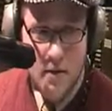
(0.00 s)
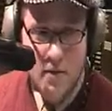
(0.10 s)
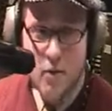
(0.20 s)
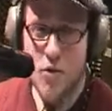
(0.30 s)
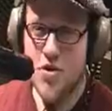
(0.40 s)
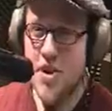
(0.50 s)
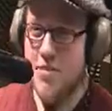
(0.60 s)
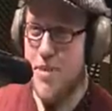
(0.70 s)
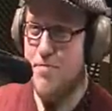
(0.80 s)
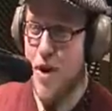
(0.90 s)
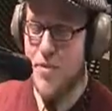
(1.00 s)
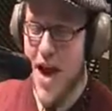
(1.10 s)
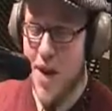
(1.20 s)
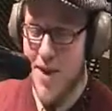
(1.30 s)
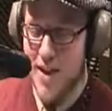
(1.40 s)
Of course you're not going to be bummed
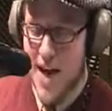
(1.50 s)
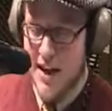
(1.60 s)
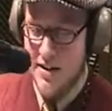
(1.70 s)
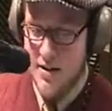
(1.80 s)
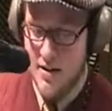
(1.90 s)
out about that.